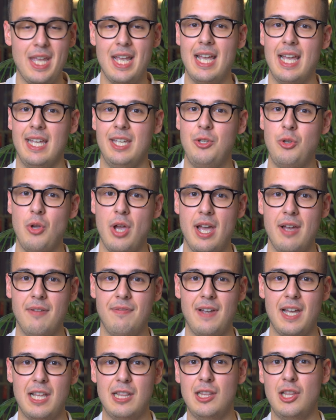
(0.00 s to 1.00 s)
you have a
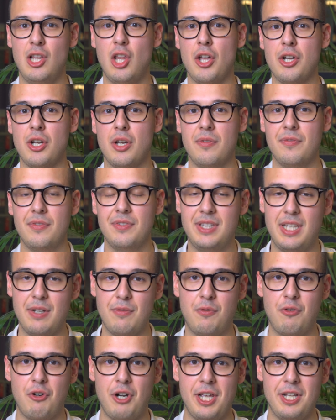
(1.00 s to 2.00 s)
lot of
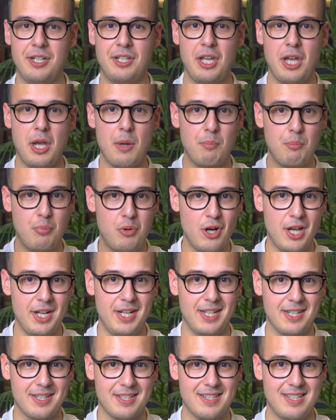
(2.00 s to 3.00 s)
different
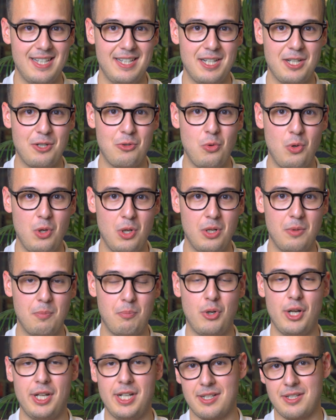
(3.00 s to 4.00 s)
products in the Google
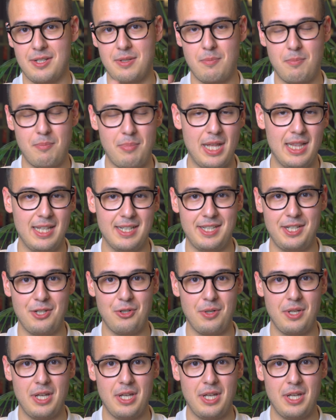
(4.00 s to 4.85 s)
product palette here.